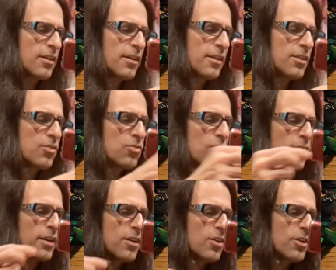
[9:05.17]
And he's
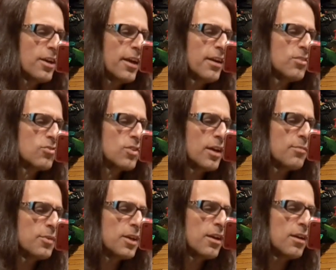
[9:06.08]
like, okay, it's
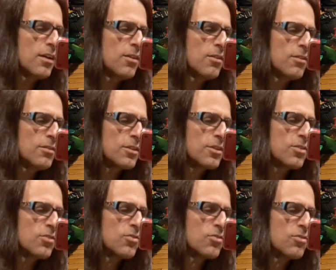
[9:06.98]
time to go. You
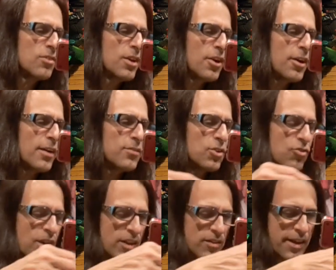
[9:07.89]
can, you know, have the
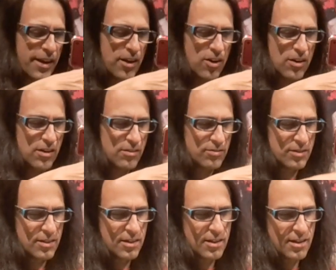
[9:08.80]
jet take off.
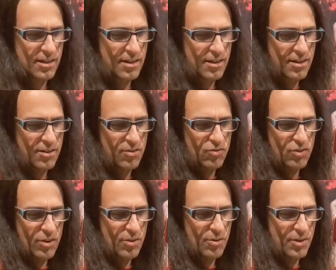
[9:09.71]

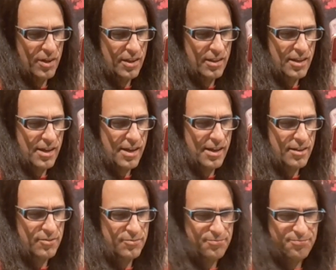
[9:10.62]
So you got
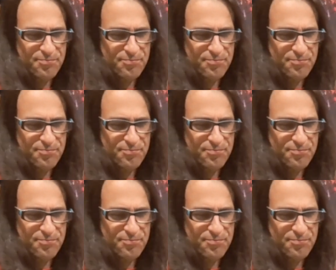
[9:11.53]
that.